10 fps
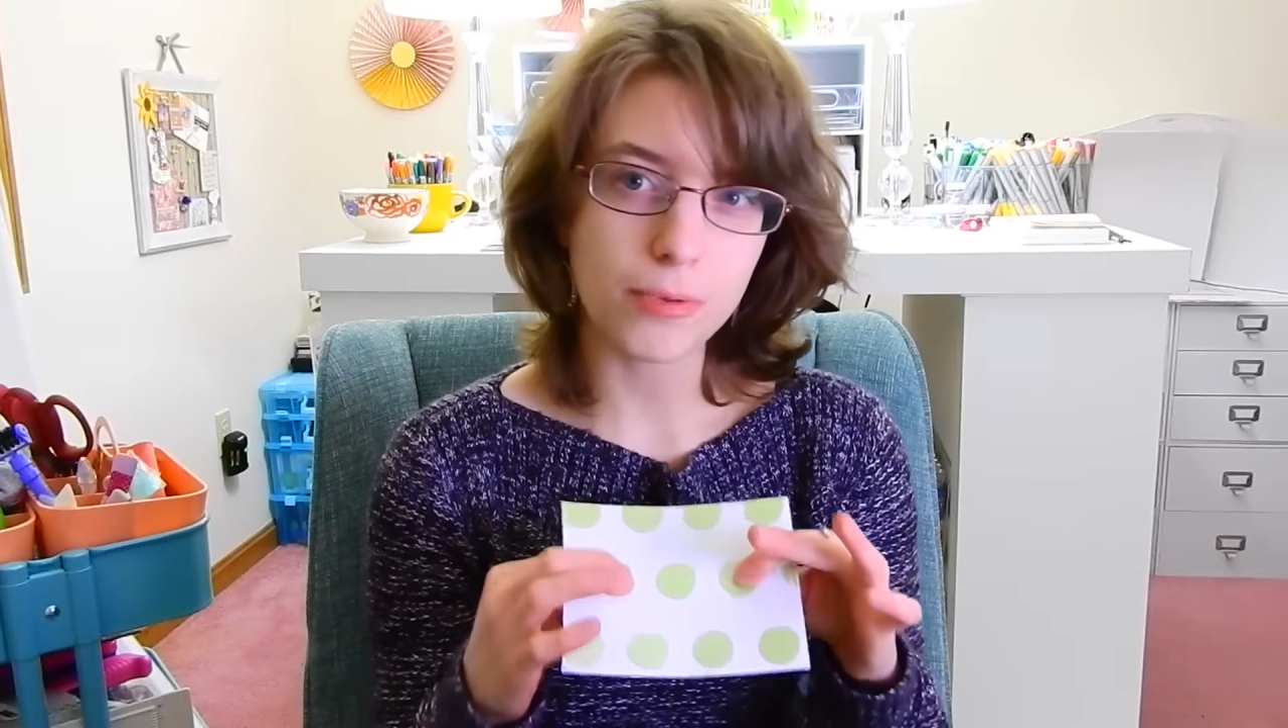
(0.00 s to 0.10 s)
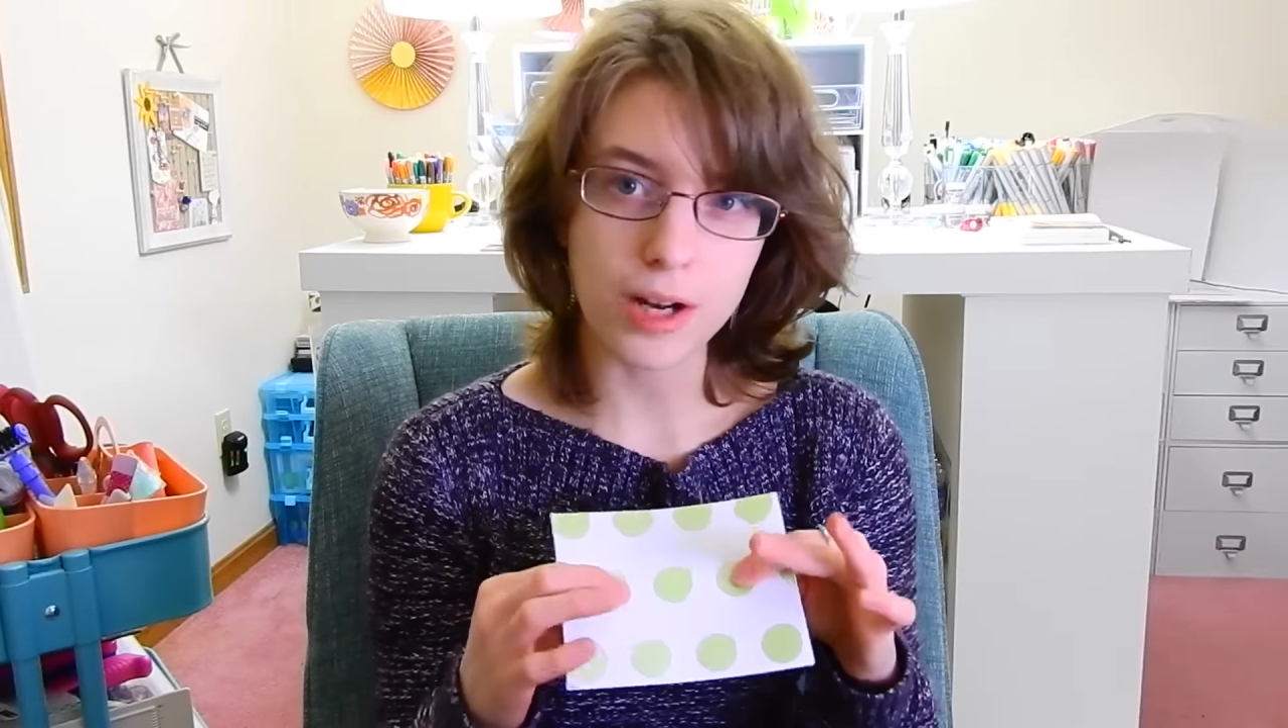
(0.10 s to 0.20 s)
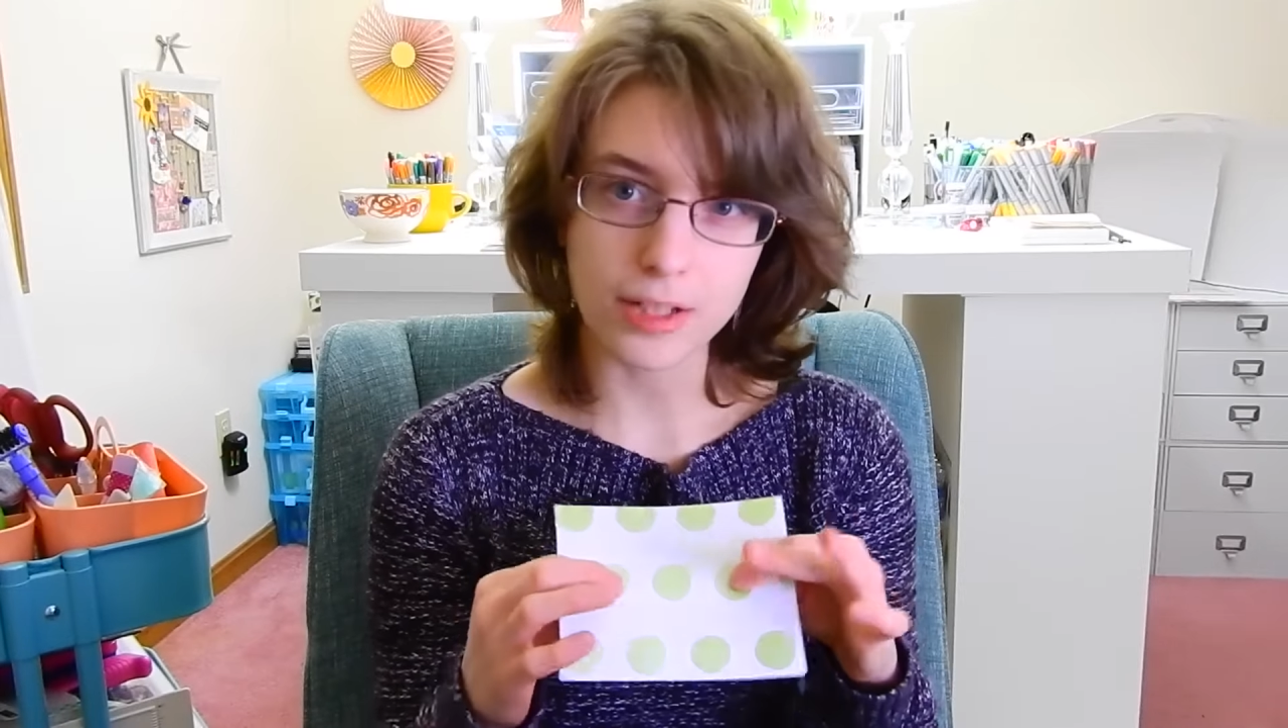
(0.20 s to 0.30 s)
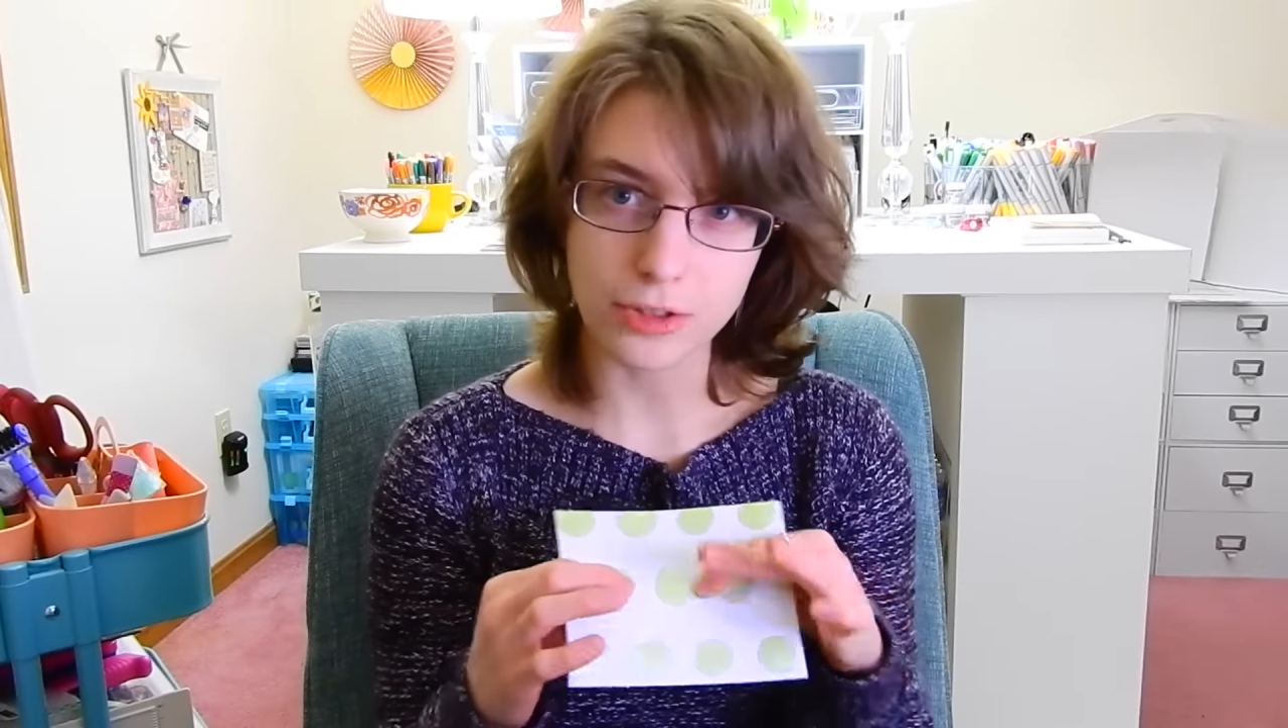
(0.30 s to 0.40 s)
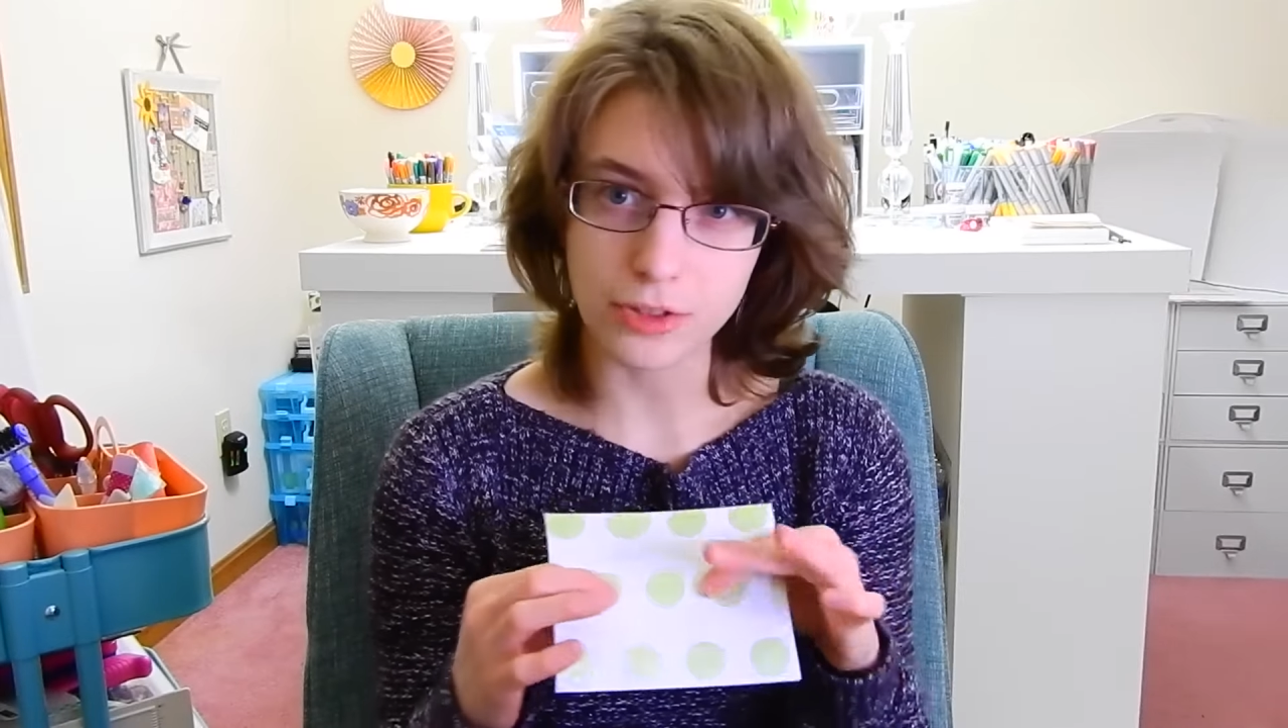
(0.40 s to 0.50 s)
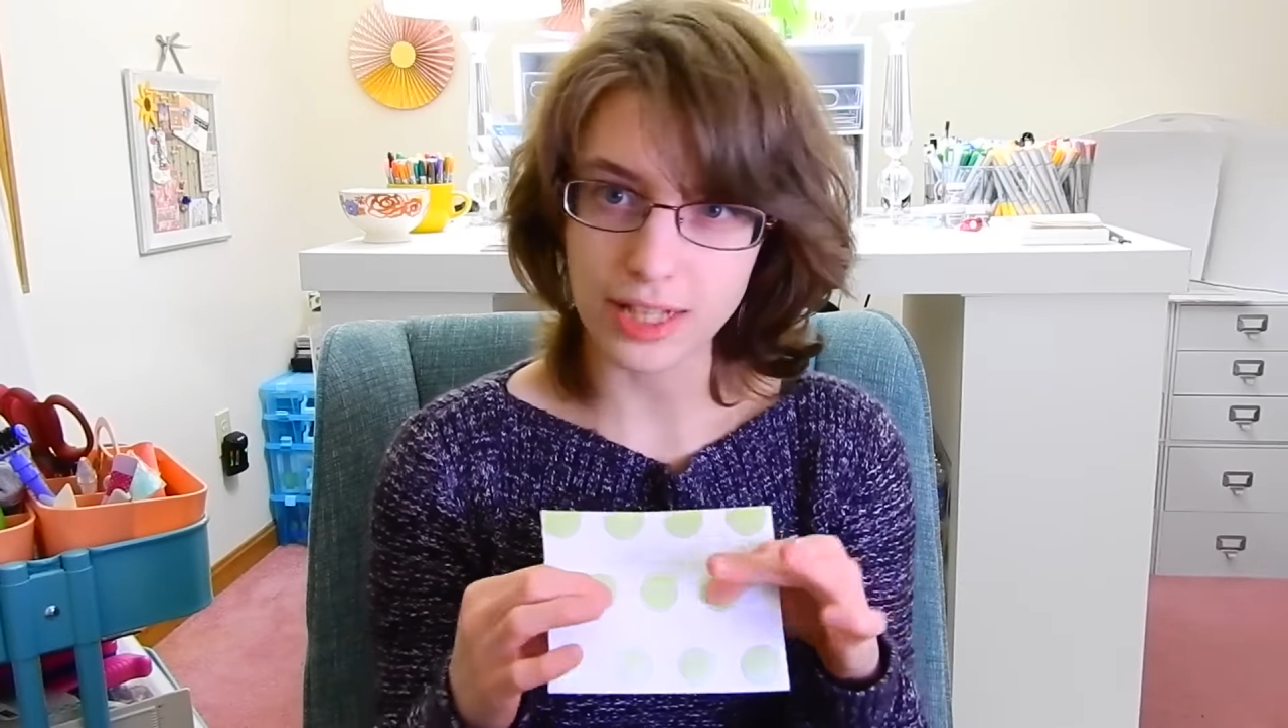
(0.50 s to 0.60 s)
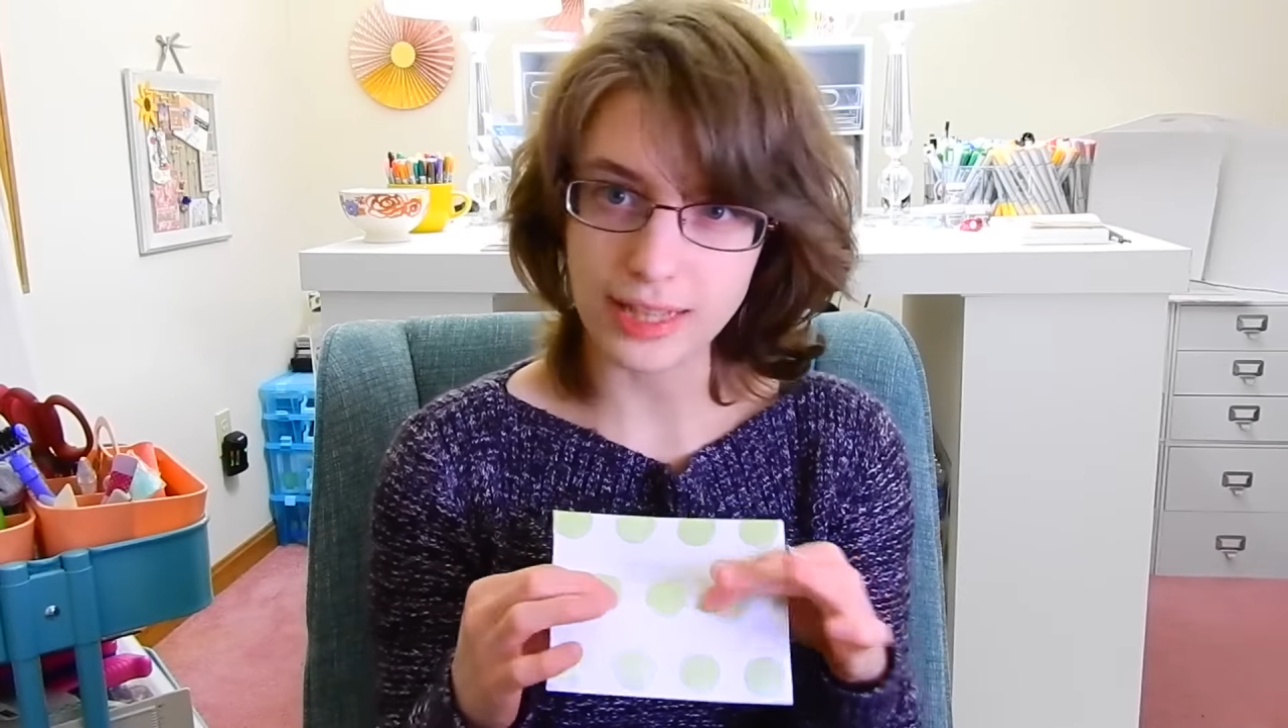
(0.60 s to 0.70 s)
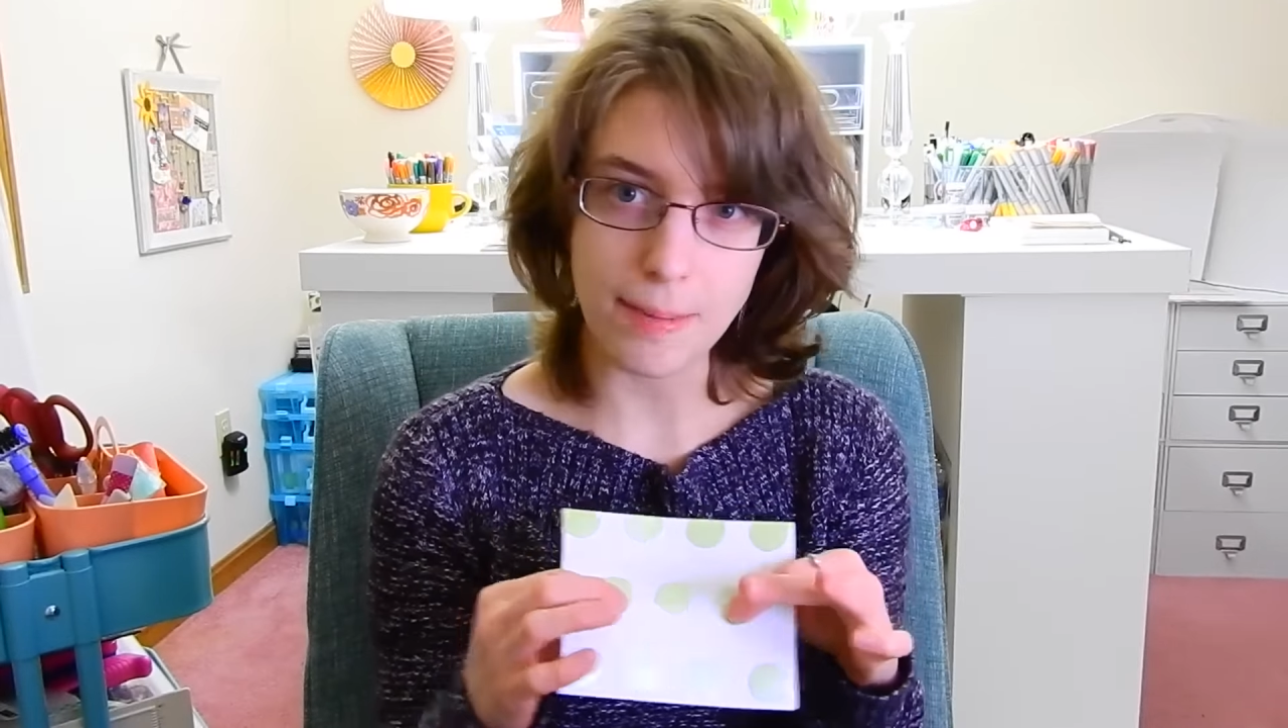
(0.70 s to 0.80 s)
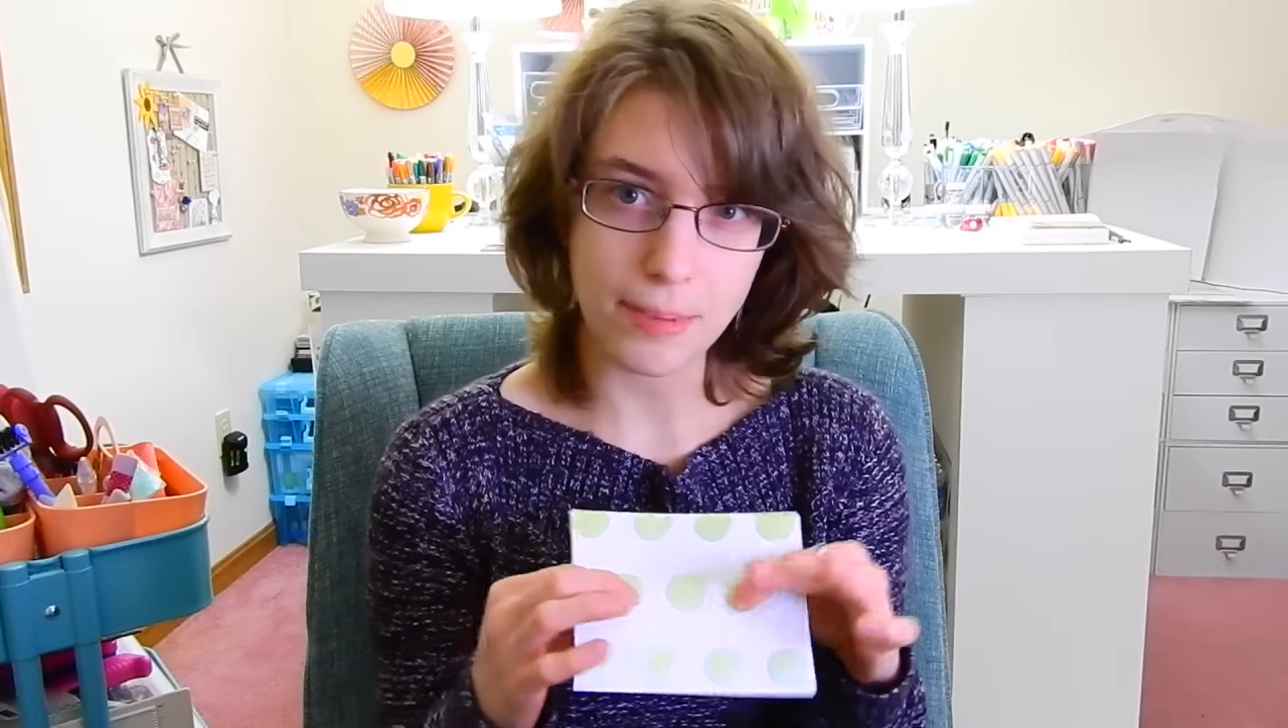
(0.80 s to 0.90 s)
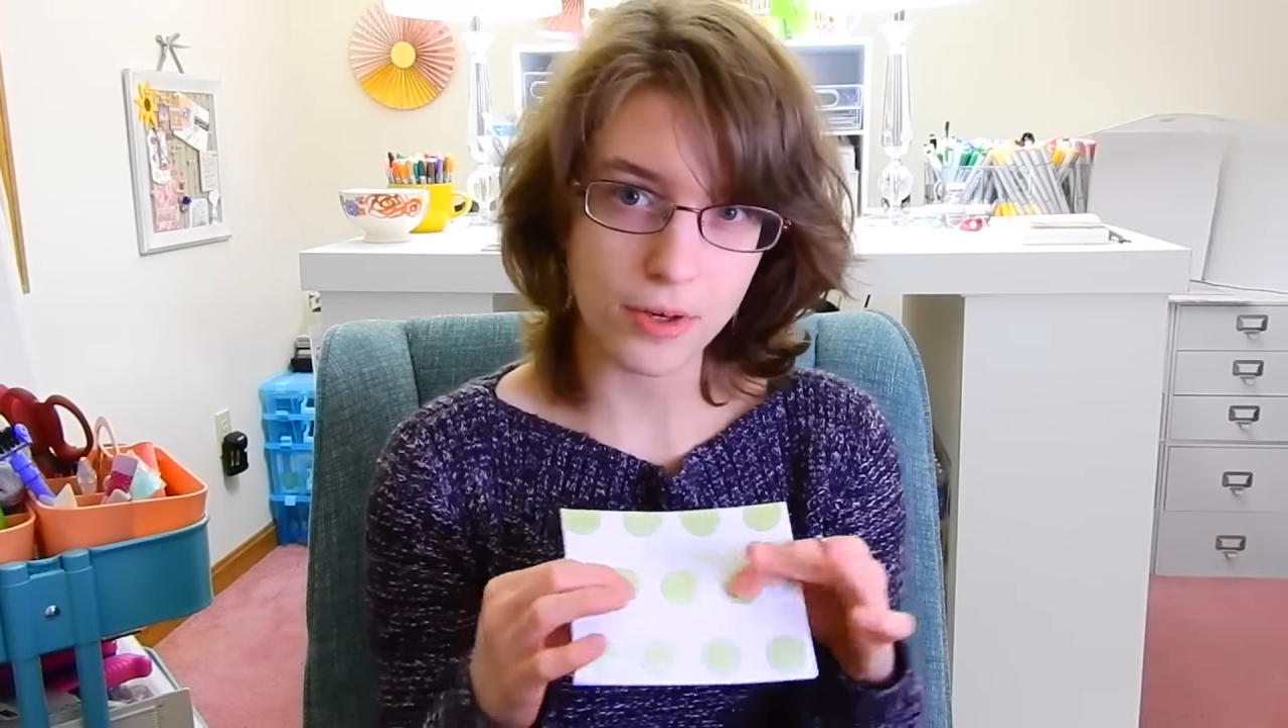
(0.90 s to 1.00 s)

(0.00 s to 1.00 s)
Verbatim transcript: products you'll get that